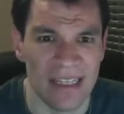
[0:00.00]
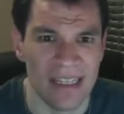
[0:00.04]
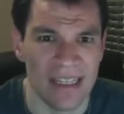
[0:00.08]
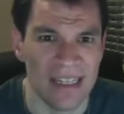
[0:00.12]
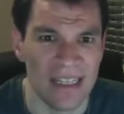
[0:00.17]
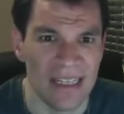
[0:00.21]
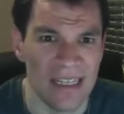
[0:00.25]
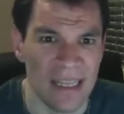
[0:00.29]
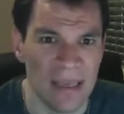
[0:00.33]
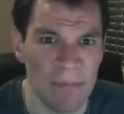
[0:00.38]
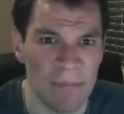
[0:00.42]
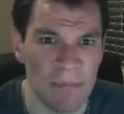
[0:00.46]

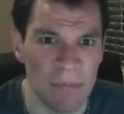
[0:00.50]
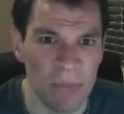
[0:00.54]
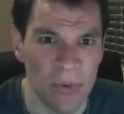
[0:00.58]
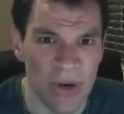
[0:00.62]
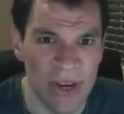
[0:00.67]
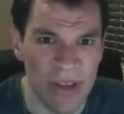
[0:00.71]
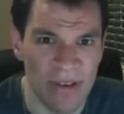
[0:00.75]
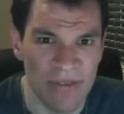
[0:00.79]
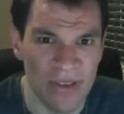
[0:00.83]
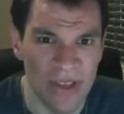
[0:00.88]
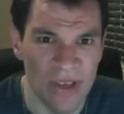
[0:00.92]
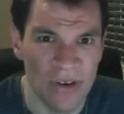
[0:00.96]
the
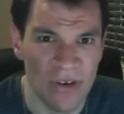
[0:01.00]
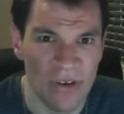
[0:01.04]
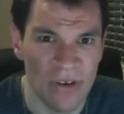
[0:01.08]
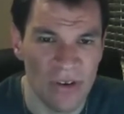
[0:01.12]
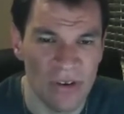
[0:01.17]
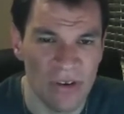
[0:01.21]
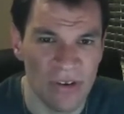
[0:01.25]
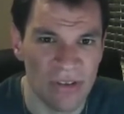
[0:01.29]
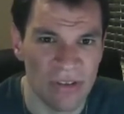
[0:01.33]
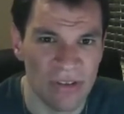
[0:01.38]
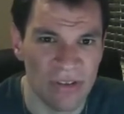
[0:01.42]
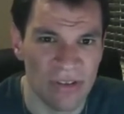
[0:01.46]

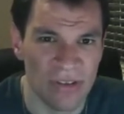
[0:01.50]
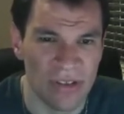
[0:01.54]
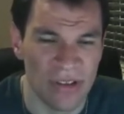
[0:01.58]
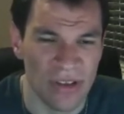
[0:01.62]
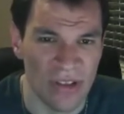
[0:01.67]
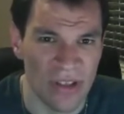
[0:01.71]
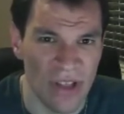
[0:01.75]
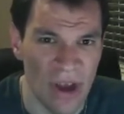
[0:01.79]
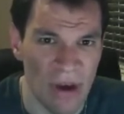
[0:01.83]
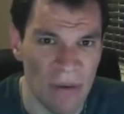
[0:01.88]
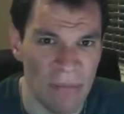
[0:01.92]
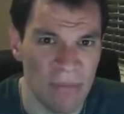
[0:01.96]
previous
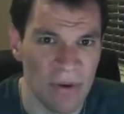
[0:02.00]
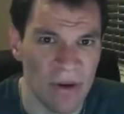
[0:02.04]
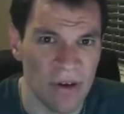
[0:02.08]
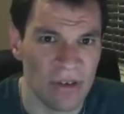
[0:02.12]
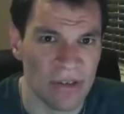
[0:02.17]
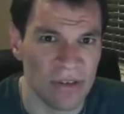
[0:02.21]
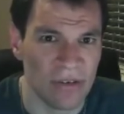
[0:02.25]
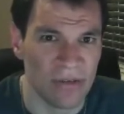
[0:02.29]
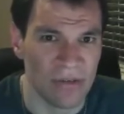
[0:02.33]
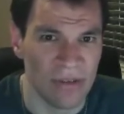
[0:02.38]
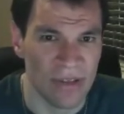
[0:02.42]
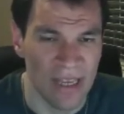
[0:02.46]

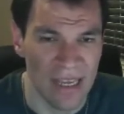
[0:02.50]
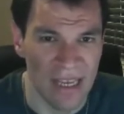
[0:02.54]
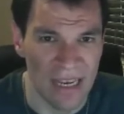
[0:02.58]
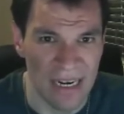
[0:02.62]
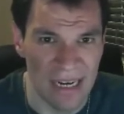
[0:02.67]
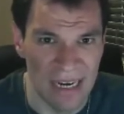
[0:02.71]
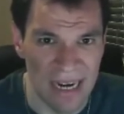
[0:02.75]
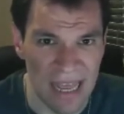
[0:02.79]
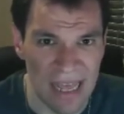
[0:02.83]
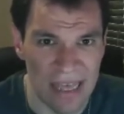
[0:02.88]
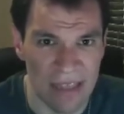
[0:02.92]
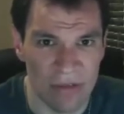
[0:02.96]
number to the
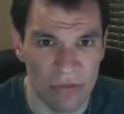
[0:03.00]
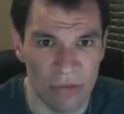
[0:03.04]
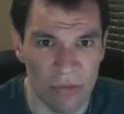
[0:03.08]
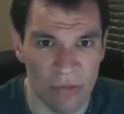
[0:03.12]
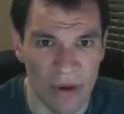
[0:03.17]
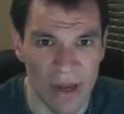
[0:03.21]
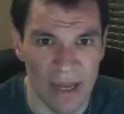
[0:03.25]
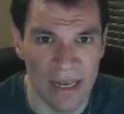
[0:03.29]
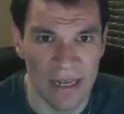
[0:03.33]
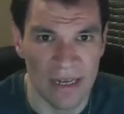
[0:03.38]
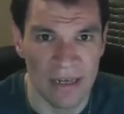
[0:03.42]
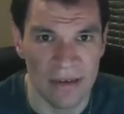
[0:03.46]
last
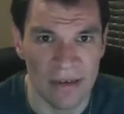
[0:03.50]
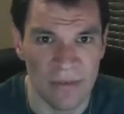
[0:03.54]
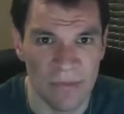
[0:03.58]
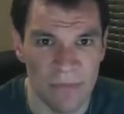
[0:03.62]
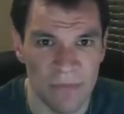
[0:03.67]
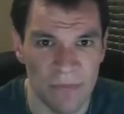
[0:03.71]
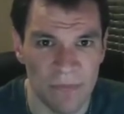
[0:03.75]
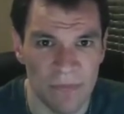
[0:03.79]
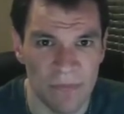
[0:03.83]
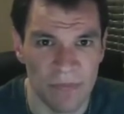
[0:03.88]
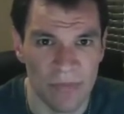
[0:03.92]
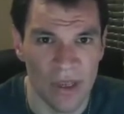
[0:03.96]
one
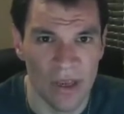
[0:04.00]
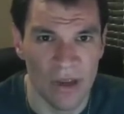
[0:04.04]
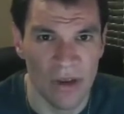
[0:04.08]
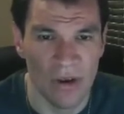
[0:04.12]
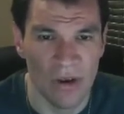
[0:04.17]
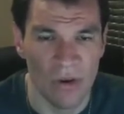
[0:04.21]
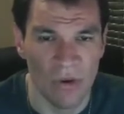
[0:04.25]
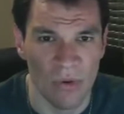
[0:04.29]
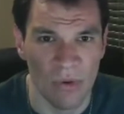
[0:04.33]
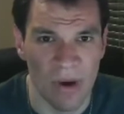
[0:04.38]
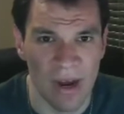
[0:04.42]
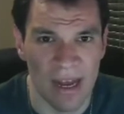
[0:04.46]

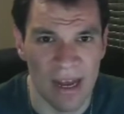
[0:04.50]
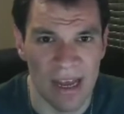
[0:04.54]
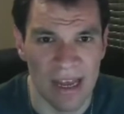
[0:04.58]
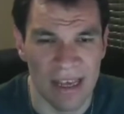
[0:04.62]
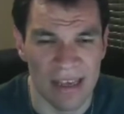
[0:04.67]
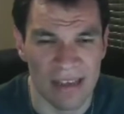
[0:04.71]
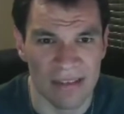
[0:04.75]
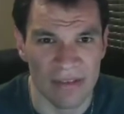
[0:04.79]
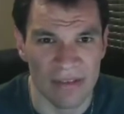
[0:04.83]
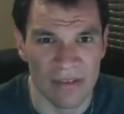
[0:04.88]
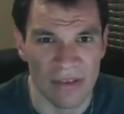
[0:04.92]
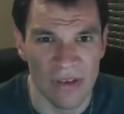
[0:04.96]

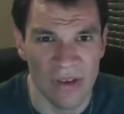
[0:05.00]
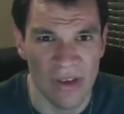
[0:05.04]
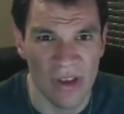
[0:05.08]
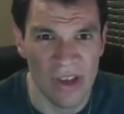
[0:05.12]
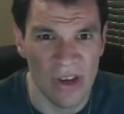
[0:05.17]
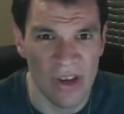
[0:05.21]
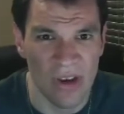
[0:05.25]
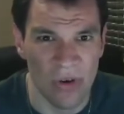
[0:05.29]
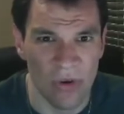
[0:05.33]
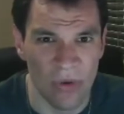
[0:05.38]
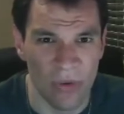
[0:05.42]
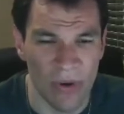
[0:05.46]
was
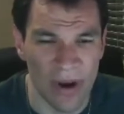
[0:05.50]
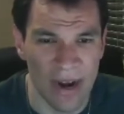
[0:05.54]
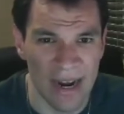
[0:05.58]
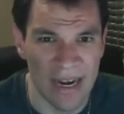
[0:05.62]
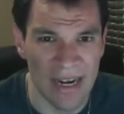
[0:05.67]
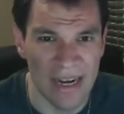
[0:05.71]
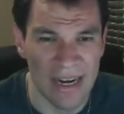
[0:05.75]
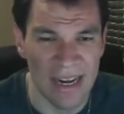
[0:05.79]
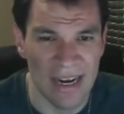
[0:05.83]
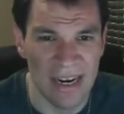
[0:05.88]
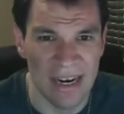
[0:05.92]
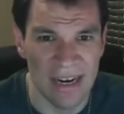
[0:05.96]

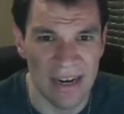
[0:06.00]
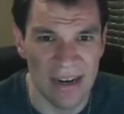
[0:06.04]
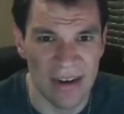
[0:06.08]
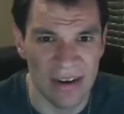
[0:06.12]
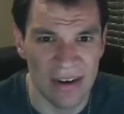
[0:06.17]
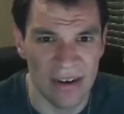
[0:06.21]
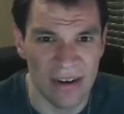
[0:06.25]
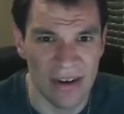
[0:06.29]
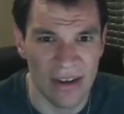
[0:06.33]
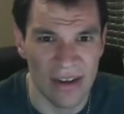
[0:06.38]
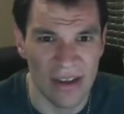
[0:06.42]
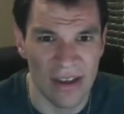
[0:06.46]

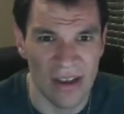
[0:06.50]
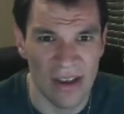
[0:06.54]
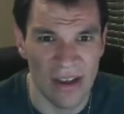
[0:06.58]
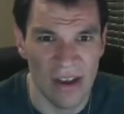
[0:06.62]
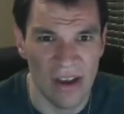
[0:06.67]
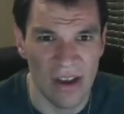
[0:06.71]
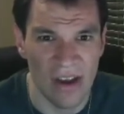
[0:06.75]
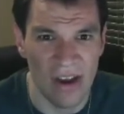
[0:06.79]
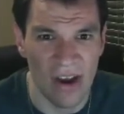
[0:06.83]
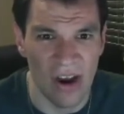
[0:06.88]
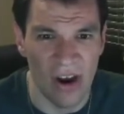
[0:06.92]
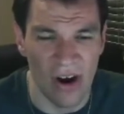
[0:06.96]
greater
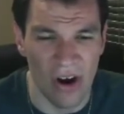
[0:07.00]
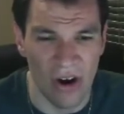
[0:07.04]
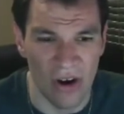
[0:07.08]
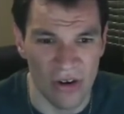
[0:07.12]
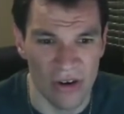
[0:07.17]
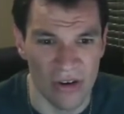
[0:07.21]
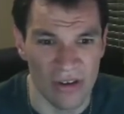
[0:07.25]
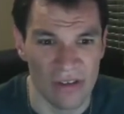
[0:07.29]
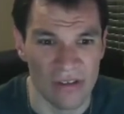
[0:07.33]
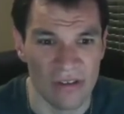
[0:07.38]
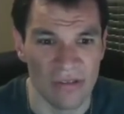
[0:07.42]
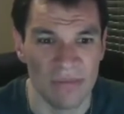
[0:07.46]

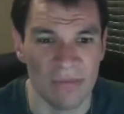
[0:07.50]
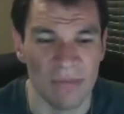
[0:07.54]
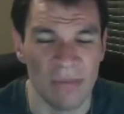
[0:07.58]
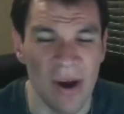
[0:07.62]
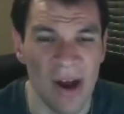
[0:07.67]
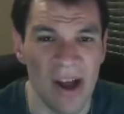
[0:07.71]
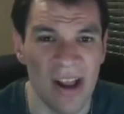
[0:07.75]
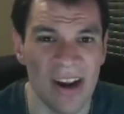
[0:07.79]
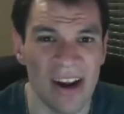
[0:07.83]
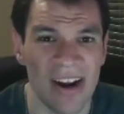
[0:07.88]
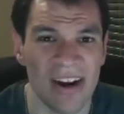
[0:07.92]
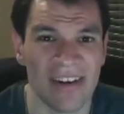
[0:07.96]
or
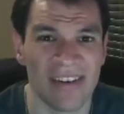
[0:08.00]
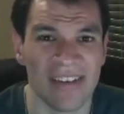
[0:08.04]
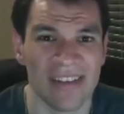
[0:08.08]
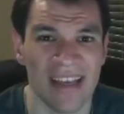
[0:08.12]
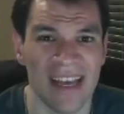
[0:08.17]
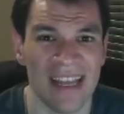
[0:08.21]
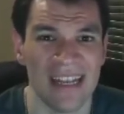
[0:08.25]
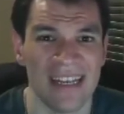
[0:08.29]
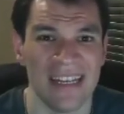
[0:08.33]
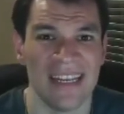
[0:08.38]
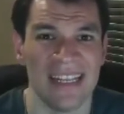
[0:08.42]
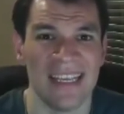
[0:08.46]
smaller
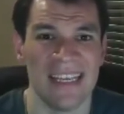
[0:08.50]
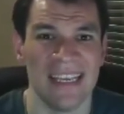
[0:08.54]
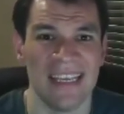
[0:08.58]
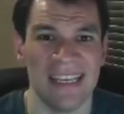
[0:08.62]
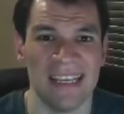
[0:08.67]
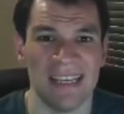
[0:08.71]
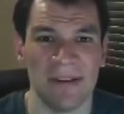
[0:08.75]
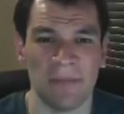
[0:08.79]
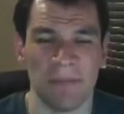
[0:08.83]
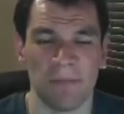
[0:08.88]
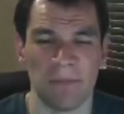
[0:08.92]
than the